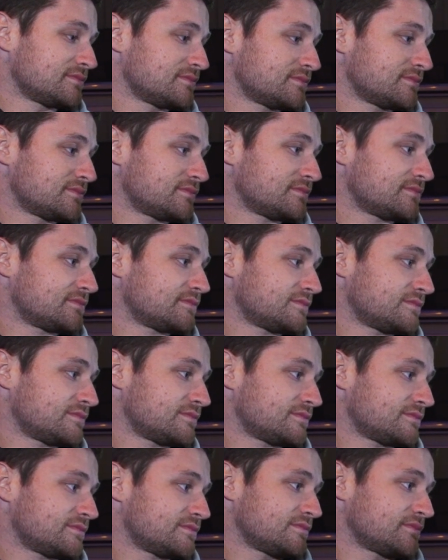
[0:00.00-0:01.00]

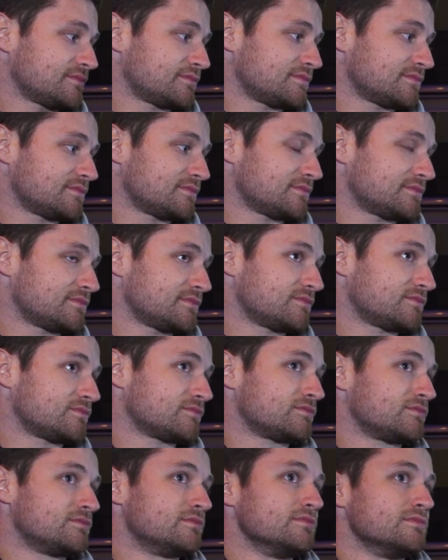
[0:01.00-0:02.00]

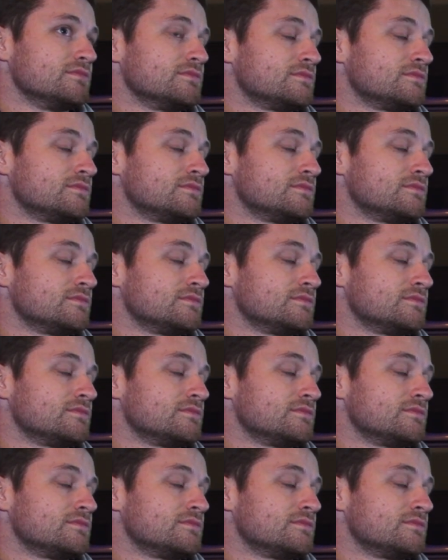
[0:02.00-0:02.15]
This person isn't speaking.